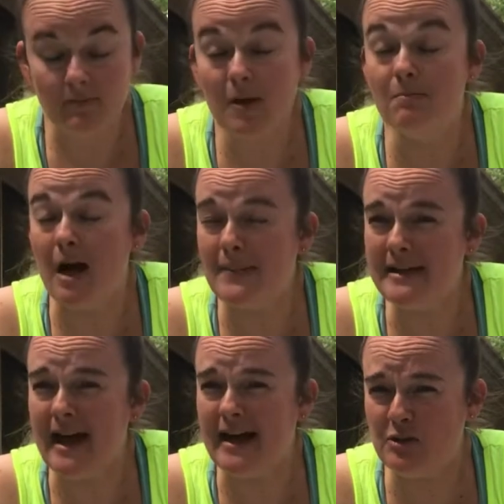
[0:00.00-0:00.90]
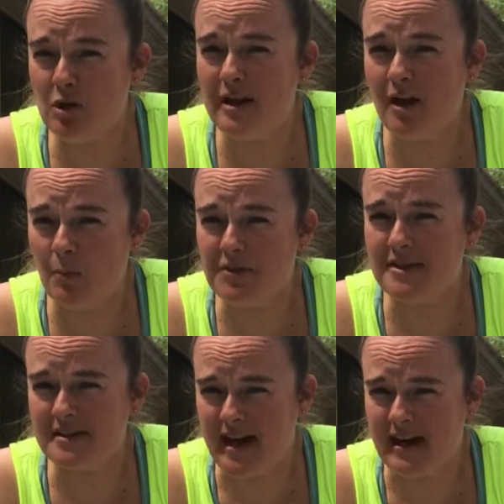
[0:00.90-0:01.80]
Mom and Dad, you need to help with
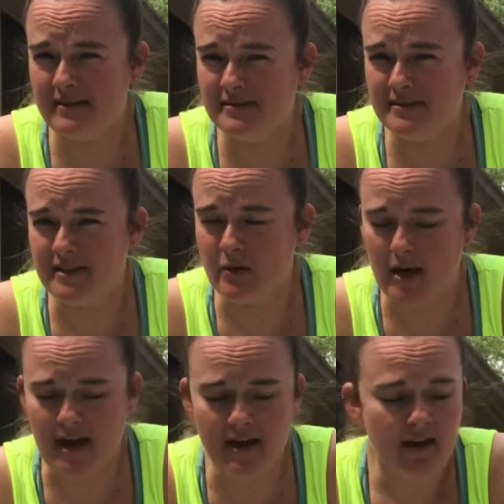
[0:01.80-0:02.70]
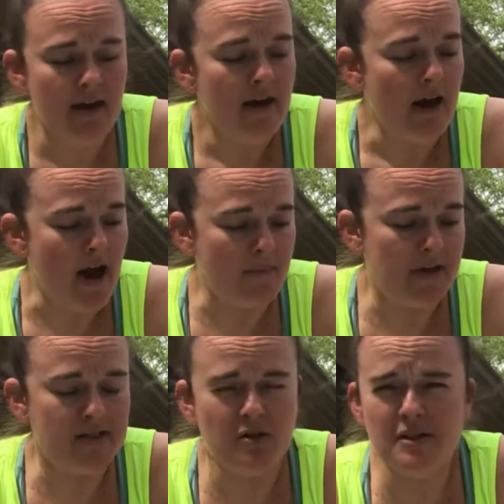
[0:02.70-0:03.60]
this guy, okay?
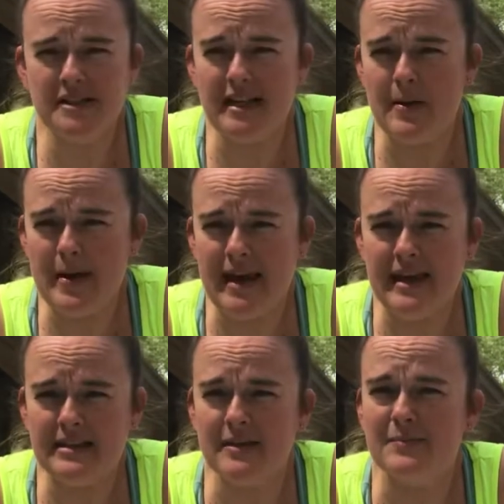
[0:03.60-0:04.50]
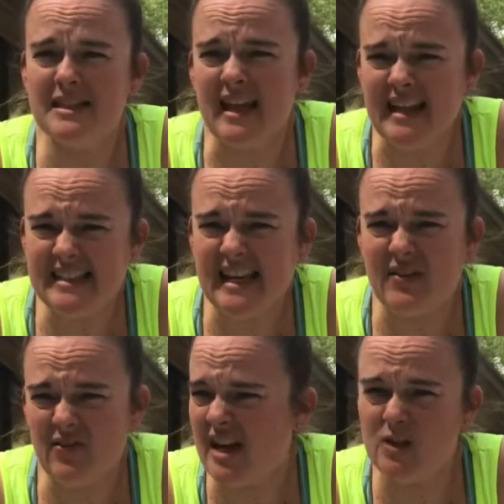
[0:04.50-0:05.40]
Because there is going to be some slicing
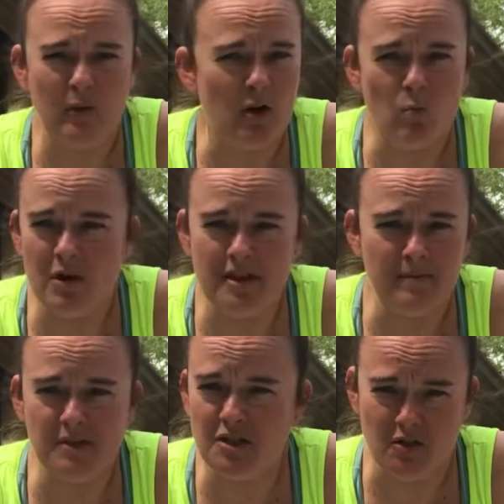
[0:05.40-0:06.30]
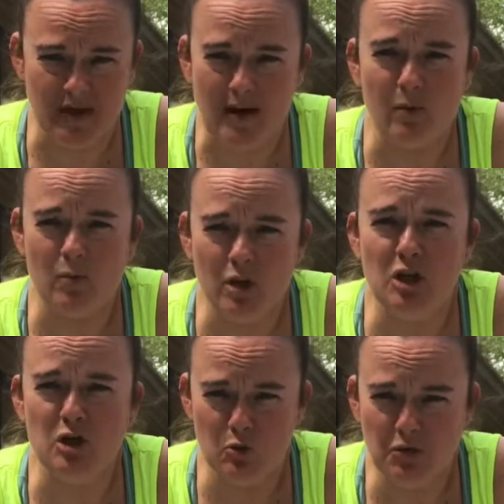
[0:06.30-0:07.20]
of things. We don't want them to do that. We want
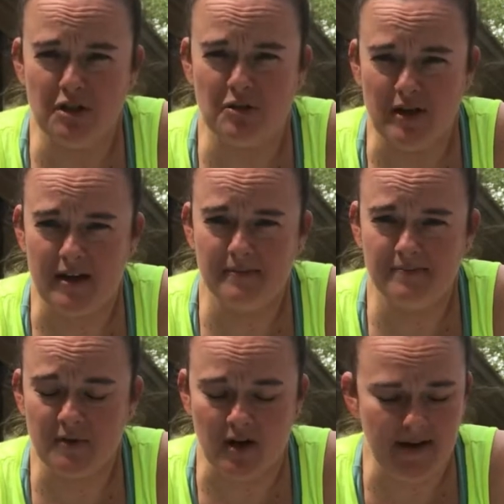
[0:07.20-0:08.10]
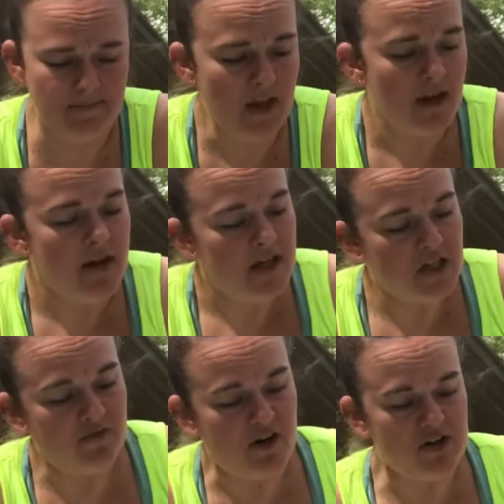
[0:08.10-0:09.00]
you to do that, all right?
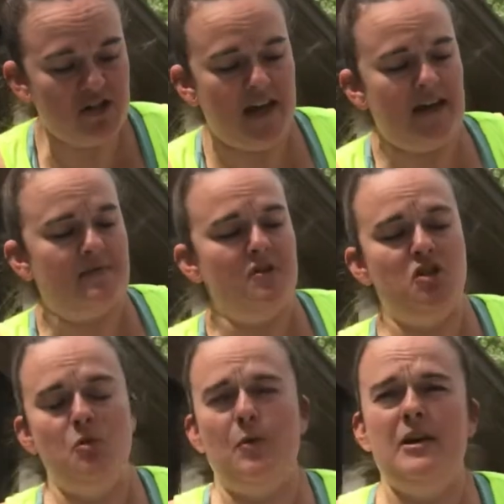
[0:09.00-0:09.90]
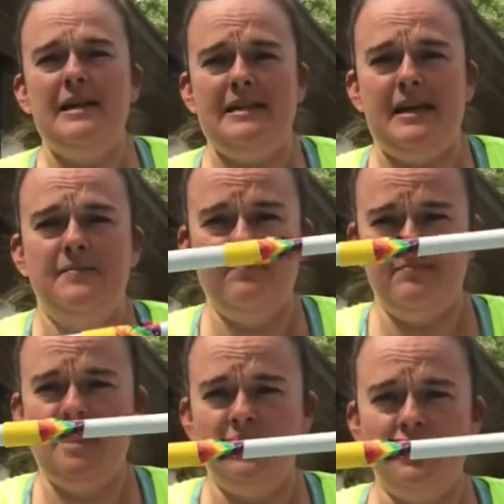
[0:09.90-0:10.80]
So first thing, super easy.
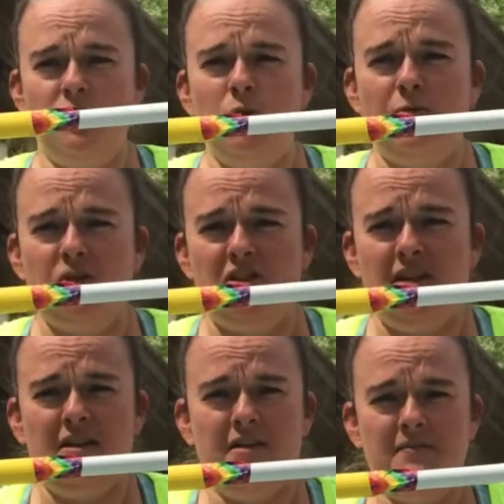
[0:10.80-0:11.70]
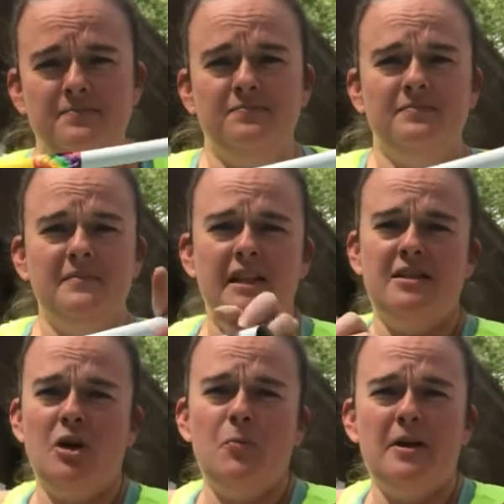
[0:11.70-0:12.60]
This is a Swiffer stick. It's
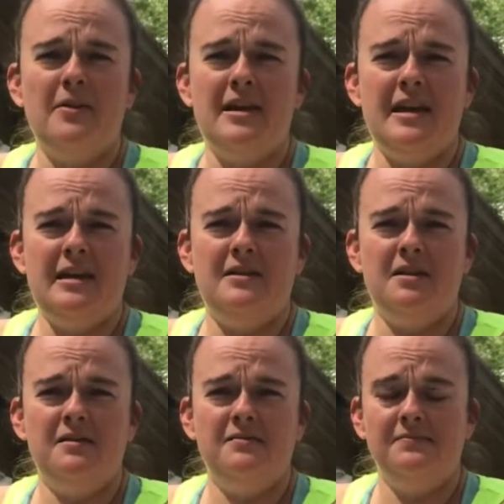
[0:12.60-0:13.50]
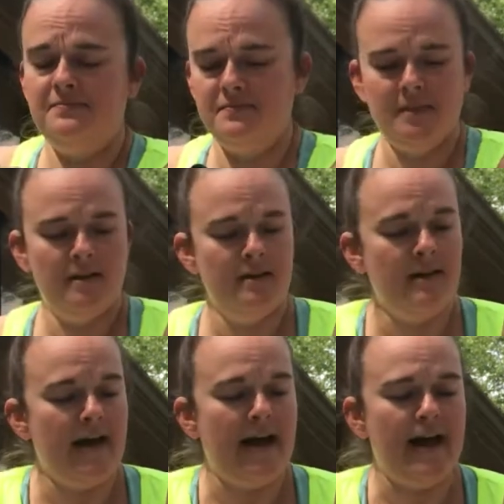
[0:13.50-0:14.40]
open on the end.
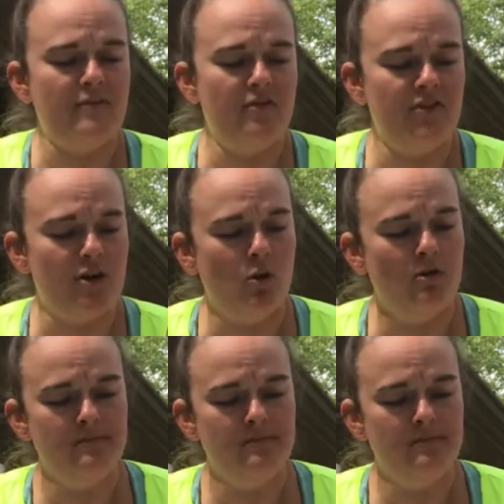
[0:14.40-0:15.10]
I have a funnel.